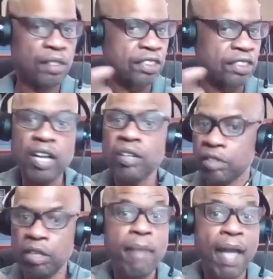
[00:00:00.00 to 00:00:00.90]

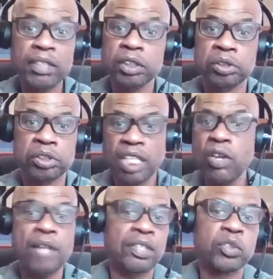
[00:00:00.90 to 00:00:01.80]
They're managers. They
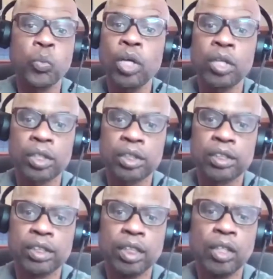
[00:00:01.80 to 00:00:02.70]
know how things work.
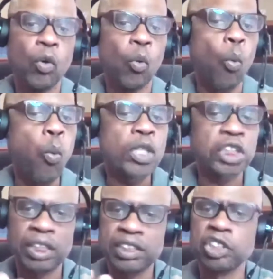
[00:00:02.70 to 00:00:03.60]
We
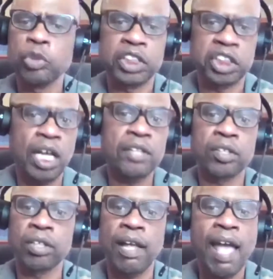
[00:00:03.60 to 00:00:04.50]
should listen to each
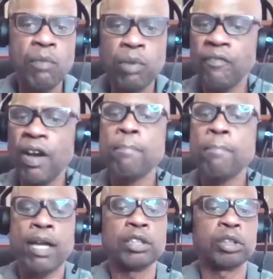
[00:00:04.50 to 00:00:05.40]
other, and we'll find
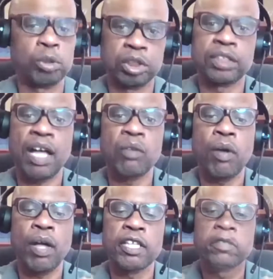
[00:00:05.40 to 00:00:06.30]
better solutions that
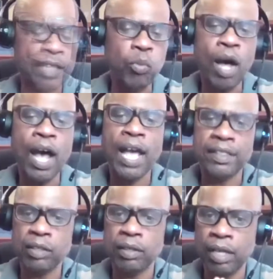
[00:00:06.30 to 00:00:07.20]
way. That's why I
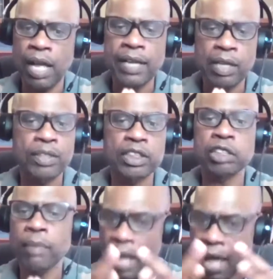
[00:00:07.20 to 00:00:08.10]
think
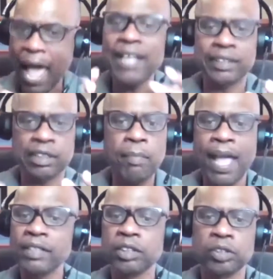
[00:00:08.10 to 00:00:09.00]
anti-racism has some
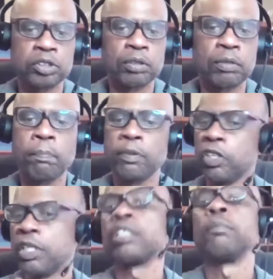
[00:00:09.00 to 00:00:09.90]
answers, but
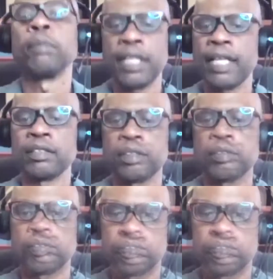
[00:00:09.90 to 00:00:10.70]
they're incomplete answers.